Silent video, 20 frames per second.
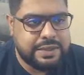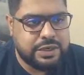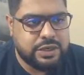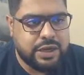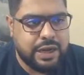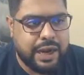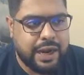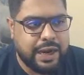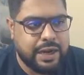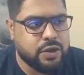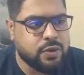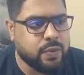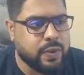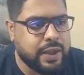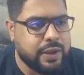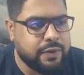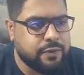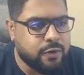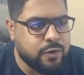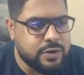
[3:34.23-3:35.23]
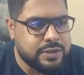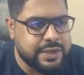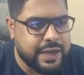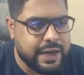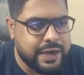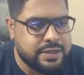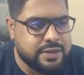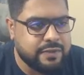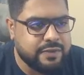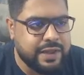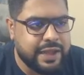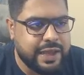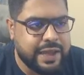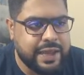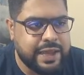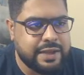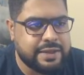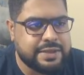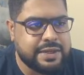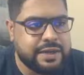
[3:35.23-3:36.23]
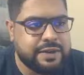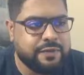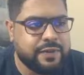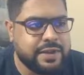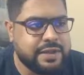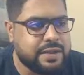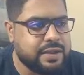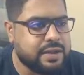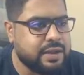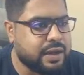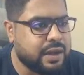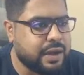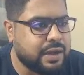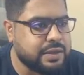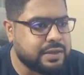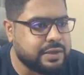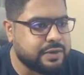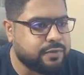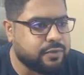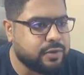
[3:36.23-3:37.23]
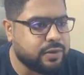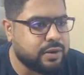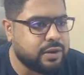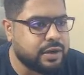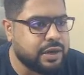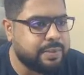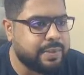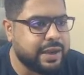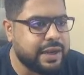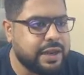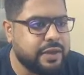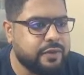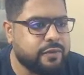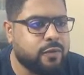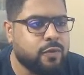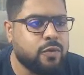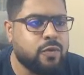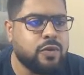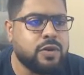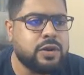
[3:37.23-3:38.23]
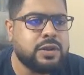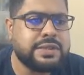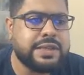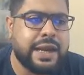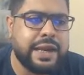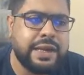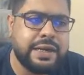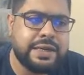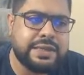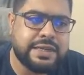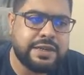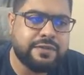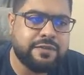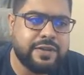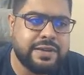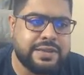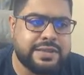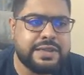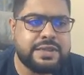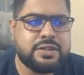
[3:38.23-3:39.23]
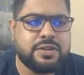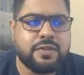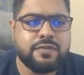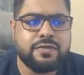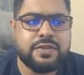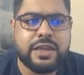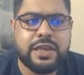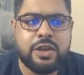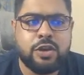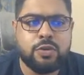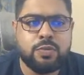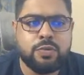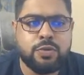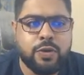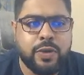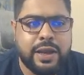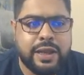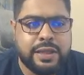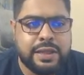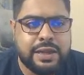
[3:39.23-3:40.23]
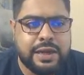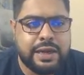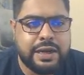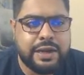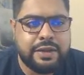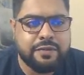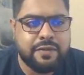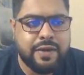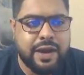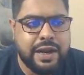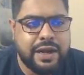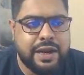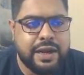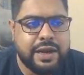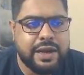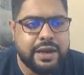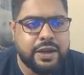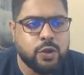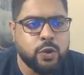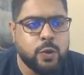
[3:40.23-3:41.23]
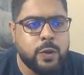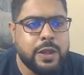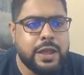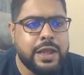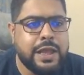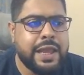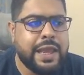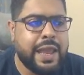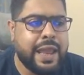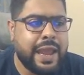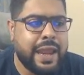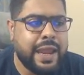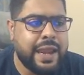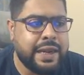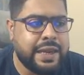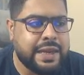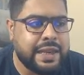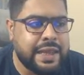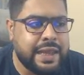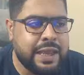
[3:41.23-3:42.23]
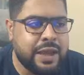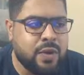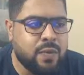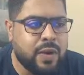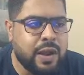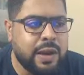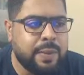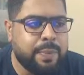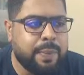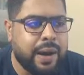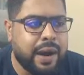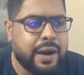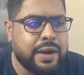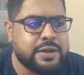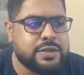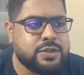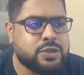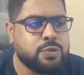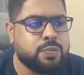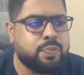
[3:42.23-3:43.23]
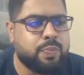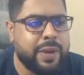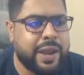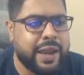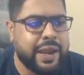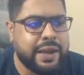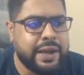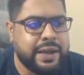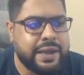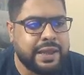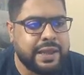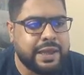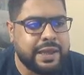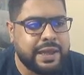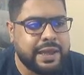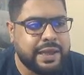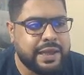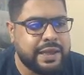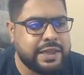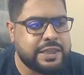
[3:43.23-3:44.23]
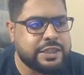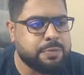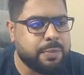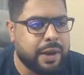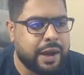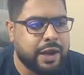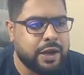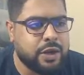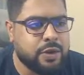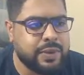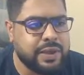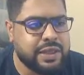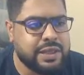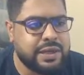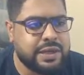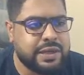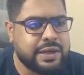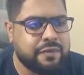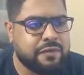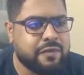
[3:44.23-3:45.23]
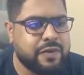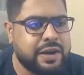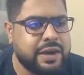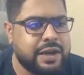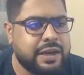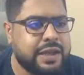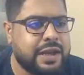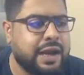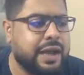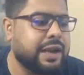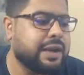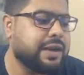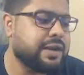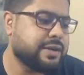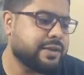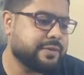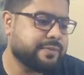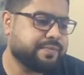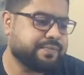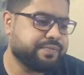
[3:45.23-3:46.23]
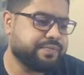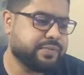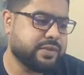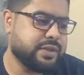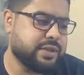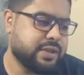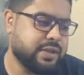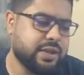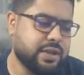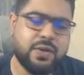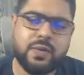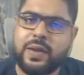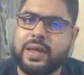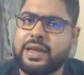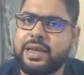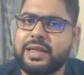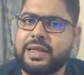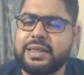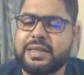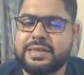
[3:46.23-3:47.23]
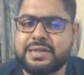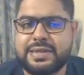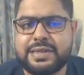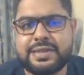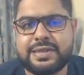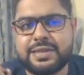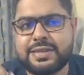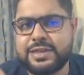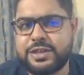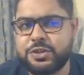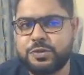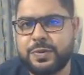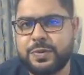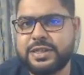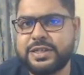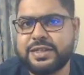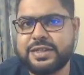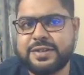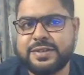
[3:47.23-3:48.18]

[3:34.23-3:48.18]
Are to give 4 sides of the A surface, remaining 4 side surfaces of the cube together are divided into 8 equal parts to paint each part with a different color. Okay, this is the situation.